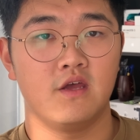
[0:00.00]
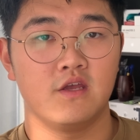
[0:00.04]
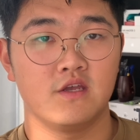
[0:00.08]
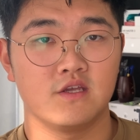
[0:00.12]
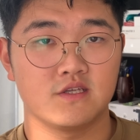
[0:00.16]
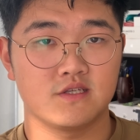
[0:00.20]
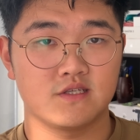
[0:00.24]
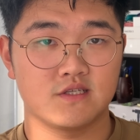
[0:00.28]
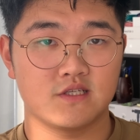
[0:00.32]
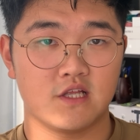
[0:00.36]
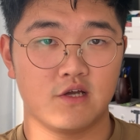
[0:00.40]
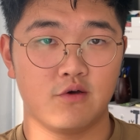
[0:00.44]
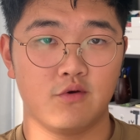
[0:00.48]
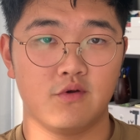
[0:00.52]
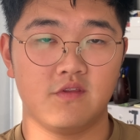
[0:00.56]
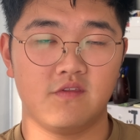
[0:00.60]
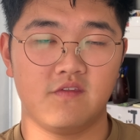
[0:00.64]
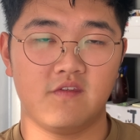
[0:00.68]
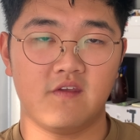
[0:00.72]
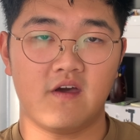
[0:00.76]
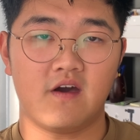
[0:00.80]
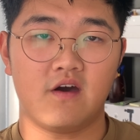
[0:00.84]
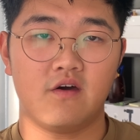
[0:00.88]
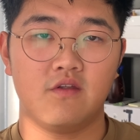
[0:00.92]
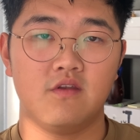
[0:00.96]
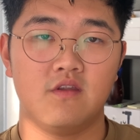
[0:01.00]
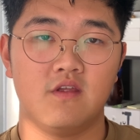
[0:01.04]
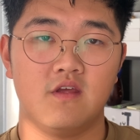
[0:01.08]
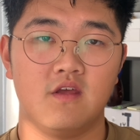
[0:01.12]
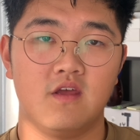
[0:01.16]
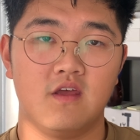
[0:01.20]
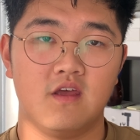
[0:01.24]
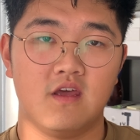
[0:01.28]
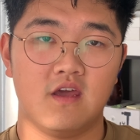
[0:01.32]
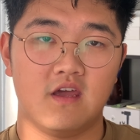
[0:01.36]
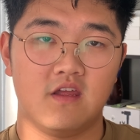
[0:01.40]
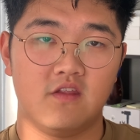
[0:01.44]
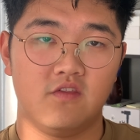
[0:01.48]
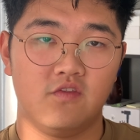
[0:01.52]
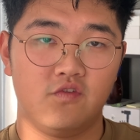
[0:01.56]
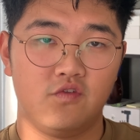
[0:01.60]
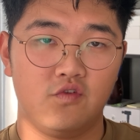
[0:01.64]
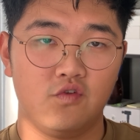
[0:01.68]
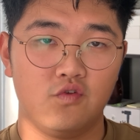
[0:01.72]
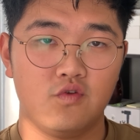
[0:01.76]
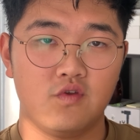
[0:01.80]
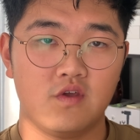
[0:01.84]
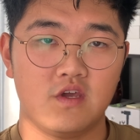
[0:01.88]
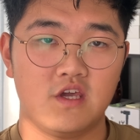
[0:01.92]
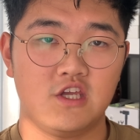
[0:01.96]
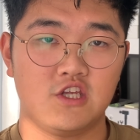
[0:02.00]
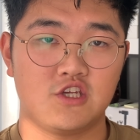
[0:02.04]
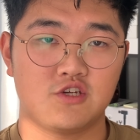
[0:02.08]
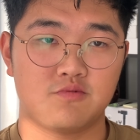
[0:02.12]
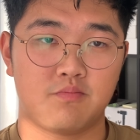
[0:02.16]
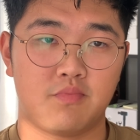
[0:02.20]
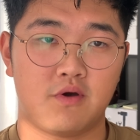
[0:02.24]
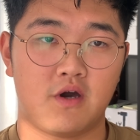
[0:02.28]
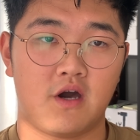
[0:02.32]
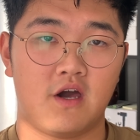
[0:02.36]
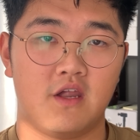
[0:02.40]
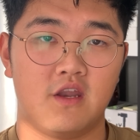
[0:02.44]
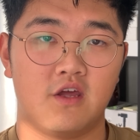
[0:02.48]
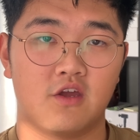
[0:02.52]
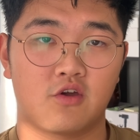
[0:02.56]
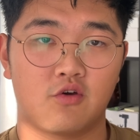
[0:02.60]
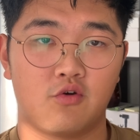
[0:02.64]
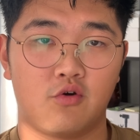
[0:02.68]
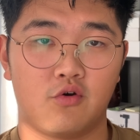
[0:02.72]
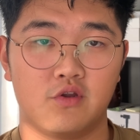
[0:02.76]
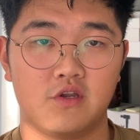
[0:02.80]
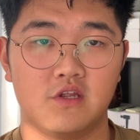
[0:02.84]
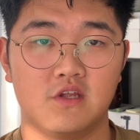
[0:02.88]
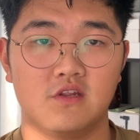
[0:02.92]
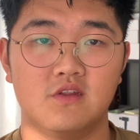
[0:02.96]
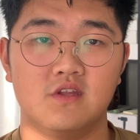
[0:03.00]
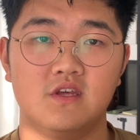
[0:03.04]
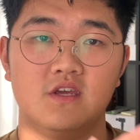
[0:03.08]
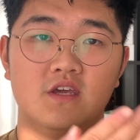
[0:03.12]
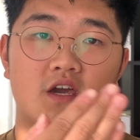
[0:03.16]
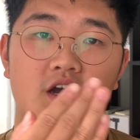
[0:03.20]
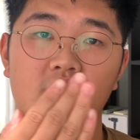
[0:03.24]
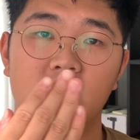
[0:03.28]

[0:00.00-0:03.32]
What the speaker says: Slow it down and do each part accordingly.